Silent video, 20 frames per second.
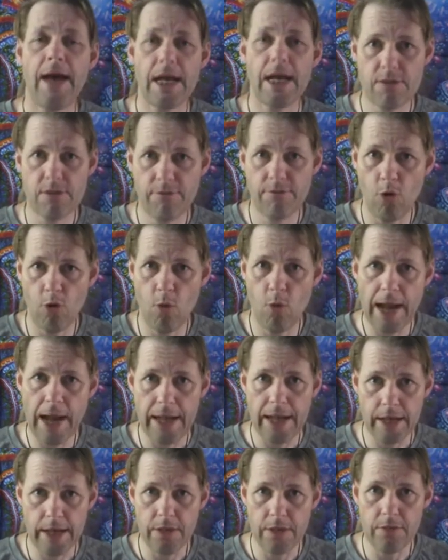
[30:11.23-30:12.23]

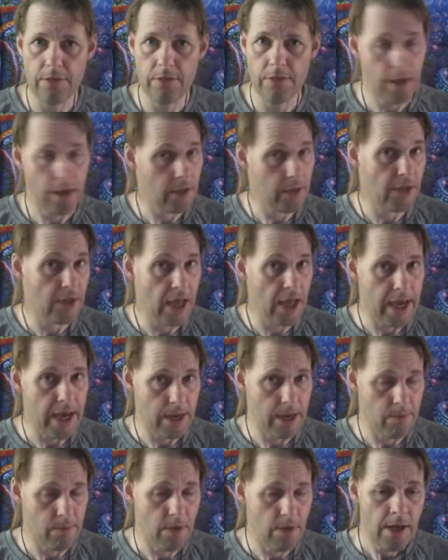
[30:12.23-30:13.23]
format in the
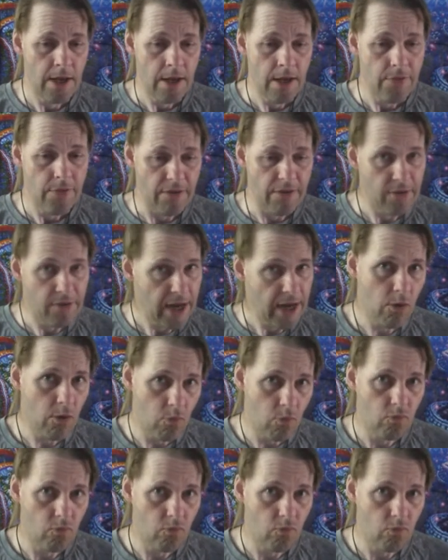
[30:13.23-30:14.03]
game. They've now,